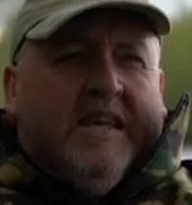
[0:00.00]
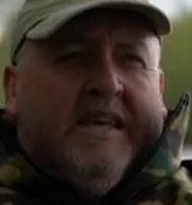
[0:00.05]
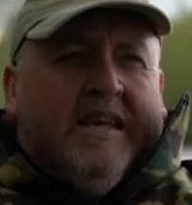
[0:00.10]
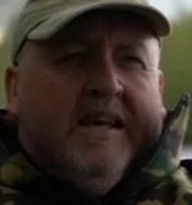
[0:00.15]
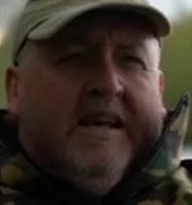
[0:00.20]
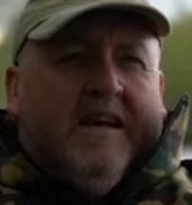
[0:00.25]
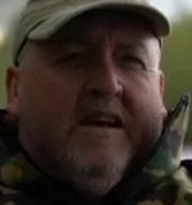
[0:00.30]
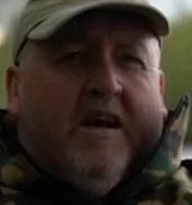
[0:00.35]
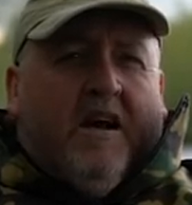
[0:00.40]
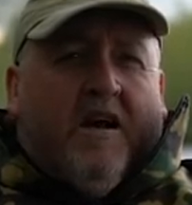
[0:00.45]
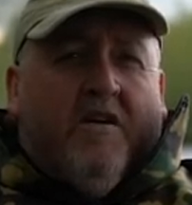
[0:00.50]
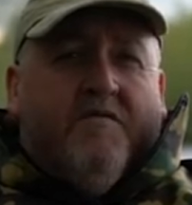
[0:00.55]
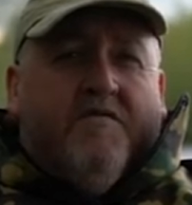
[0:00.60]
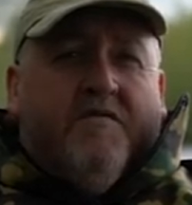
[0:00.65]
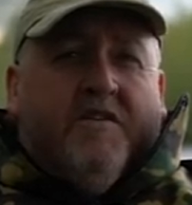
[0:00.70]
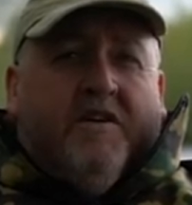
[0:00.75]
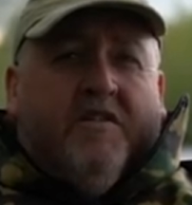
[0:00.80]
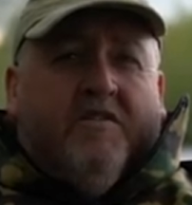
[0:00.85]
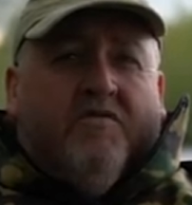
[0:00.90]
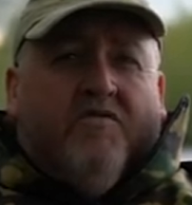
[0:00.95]

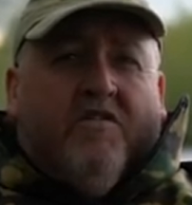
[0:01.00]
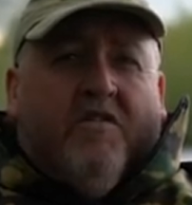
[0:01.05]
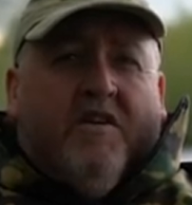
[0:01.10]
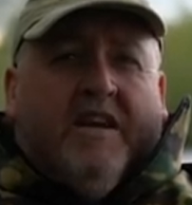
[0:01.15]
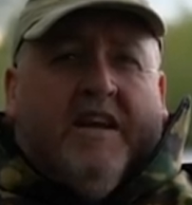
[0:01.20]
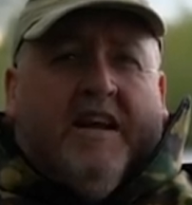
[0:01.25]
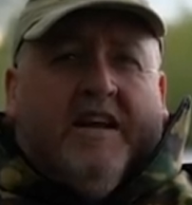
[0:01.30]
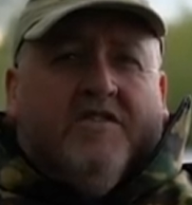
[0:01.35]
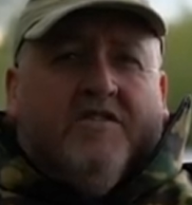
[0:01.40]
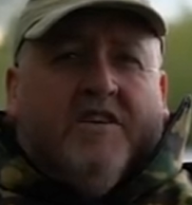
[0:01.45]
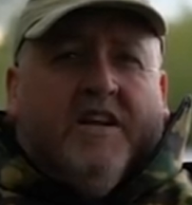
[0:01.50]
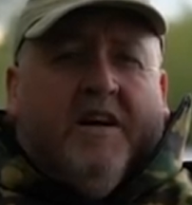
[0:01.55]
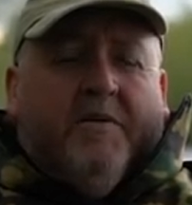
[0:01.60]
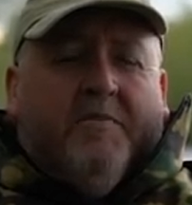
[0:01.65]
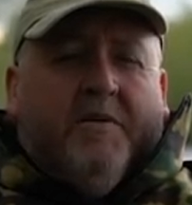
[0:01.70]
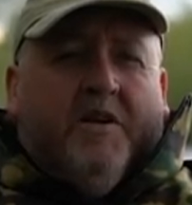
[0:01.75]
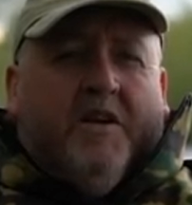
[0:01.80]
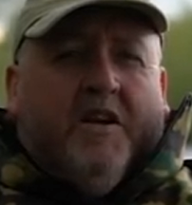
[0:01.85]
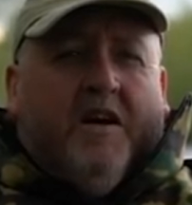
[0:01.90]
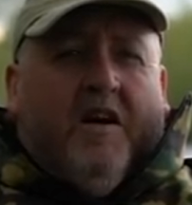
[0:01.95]
hopefully going to try and catch a
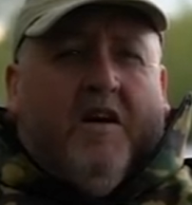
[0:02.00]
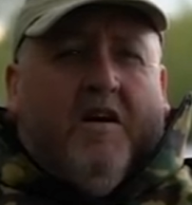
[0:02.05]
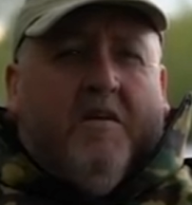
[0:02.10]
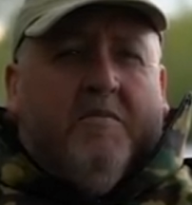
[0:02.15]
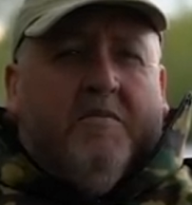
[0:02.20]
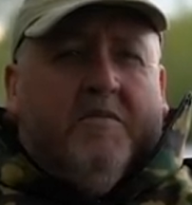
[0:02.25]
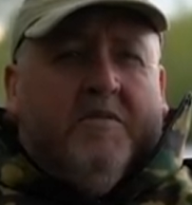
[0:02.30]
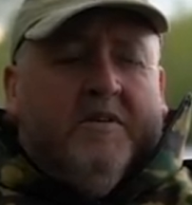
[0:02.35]
couple of carp.